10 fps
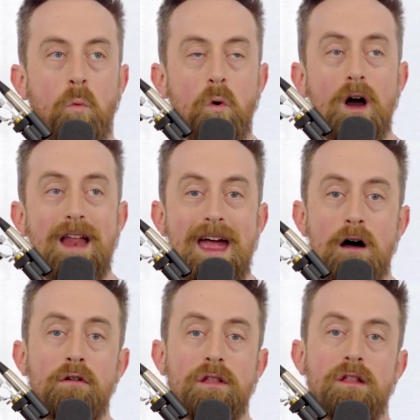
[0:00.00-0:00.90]
what
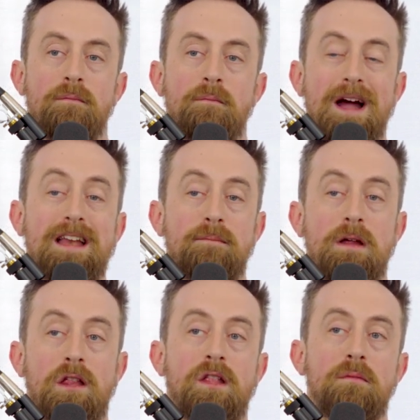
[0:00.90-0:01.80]
else might it
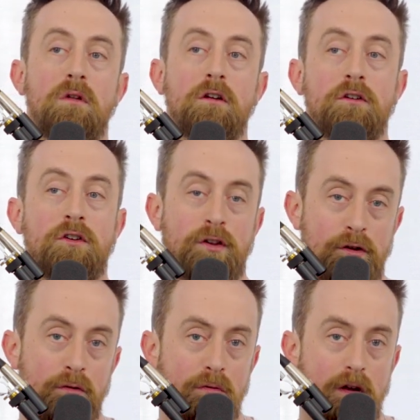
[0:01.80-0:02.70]
be similar
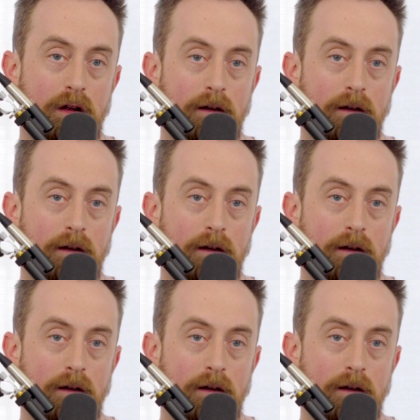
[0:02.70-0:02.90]
to